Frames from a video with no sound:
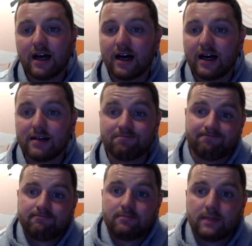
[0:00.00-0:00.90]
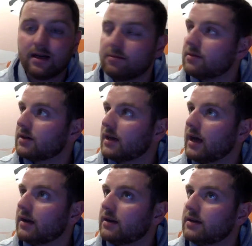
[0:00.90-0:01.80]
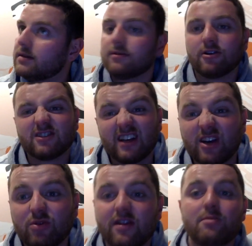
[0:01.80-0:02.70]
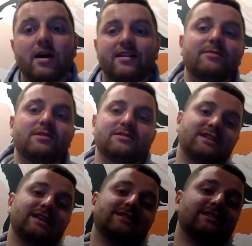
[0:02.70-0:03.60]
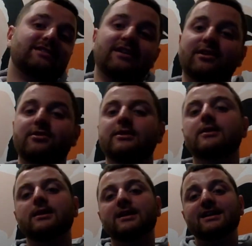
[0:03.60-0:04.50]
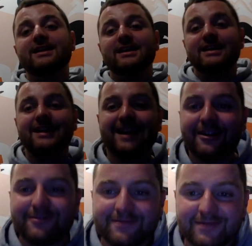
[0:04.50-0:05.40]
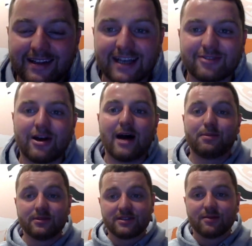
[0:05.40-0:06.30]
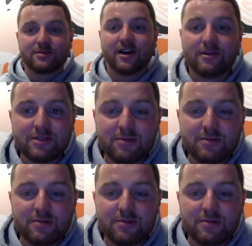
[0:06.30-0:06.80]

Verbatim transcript: Uh, yeah, again, not a single team better than them this season. So, you know, that's what happens sometimes.